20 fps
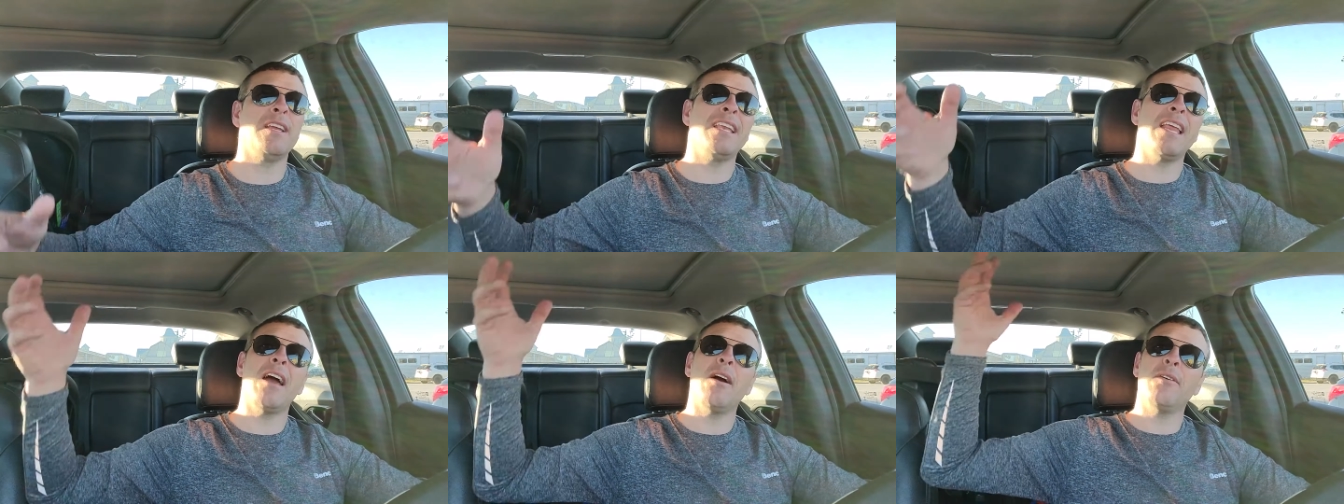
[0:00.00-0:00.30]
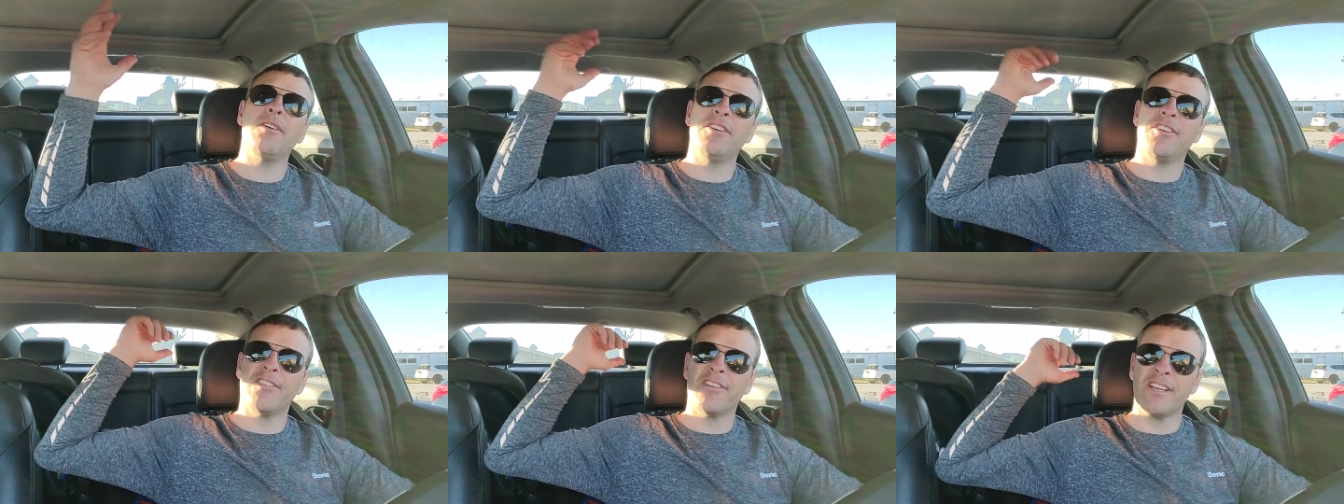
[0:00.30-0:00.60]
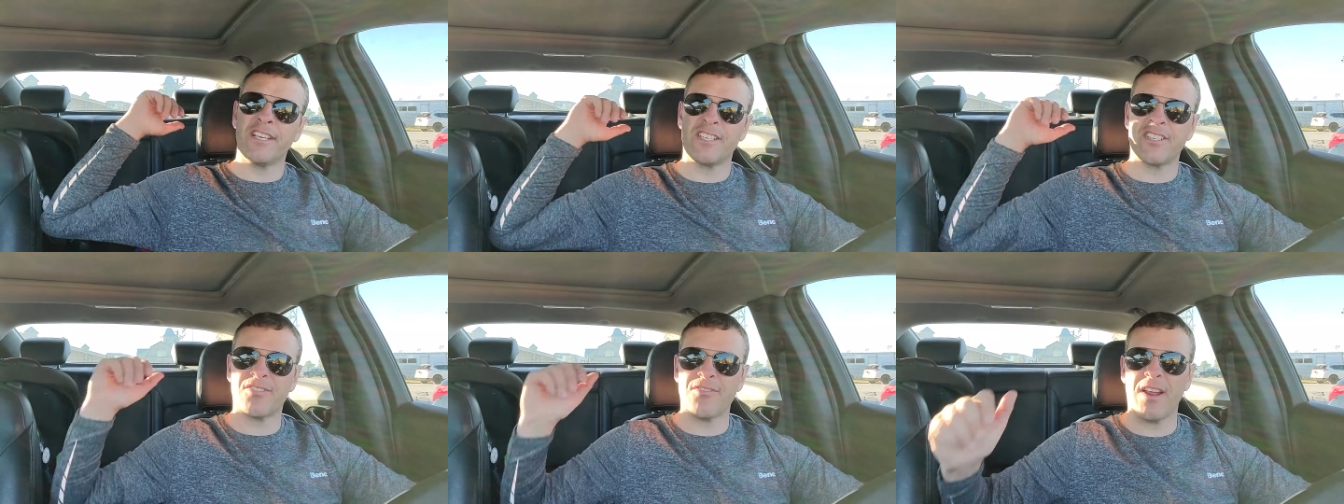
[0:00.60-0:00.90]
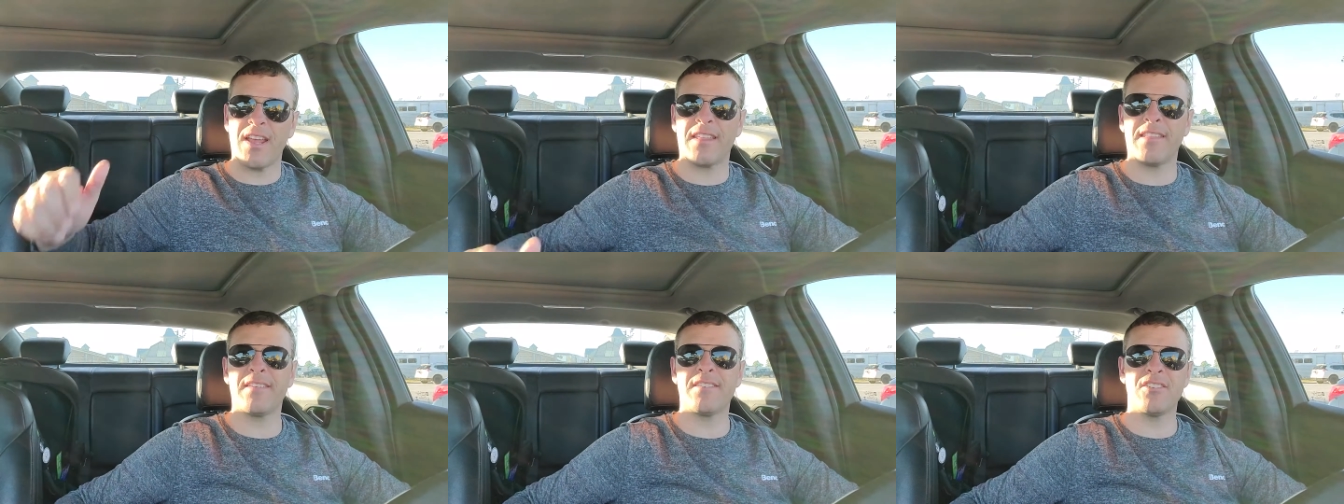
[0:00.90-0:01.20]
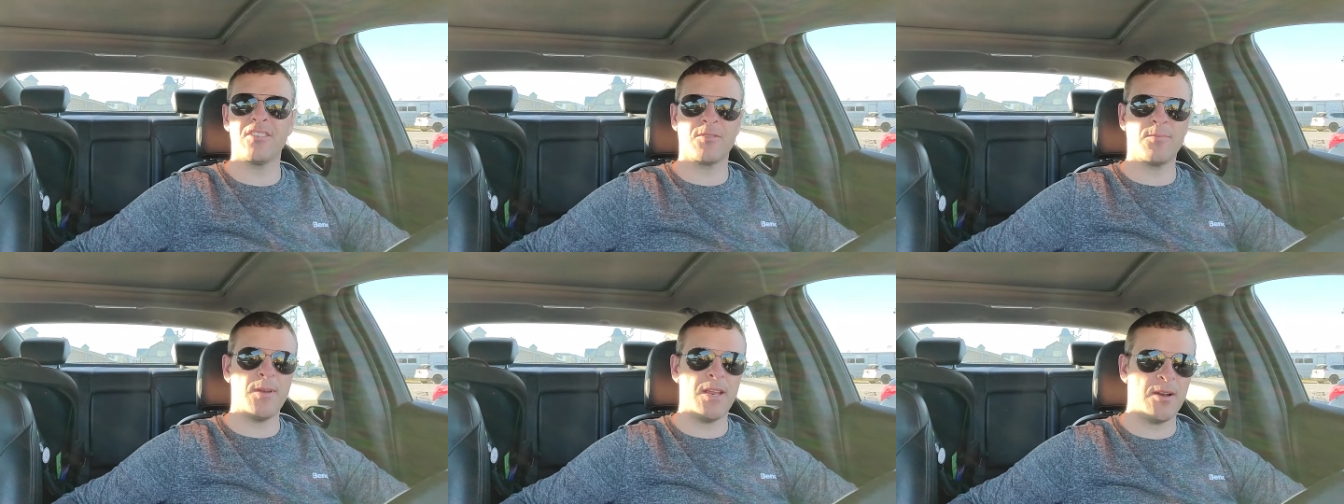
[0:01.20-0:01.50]
Now Enduring Strength
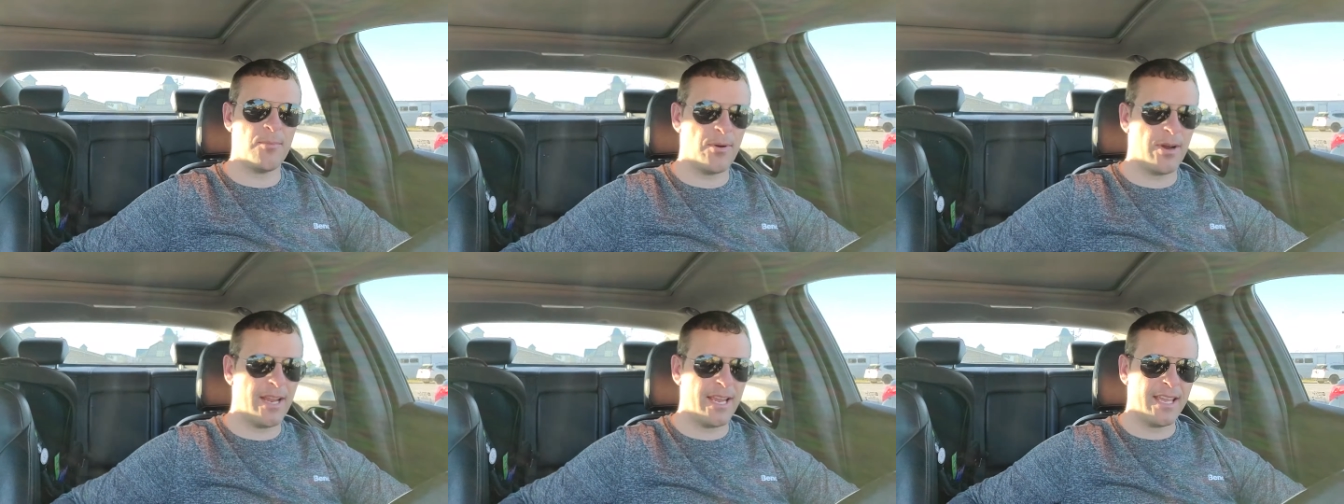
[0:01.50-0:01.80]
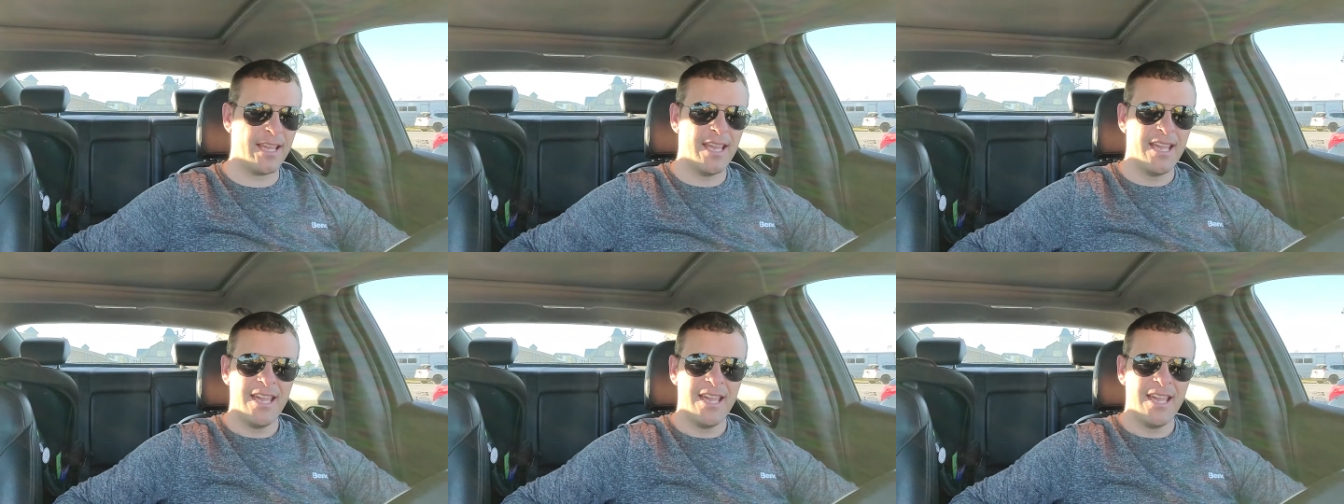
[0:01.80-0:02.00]
just made a break.